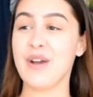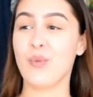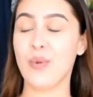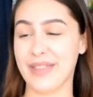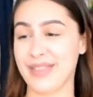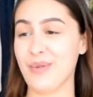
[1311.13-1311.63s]

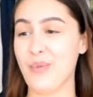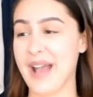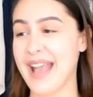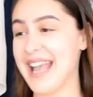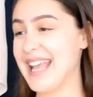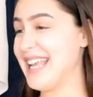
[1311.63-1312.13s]
with the
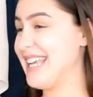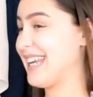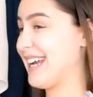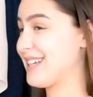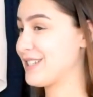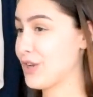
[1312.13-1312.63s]
way it
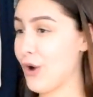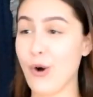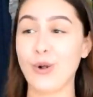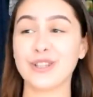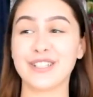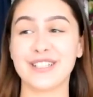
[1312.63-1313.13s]
has
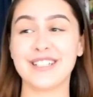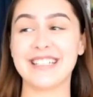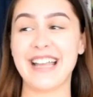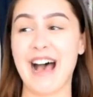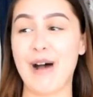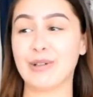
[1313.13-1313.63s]
all turned
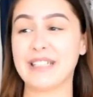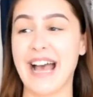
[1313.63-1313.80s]
out.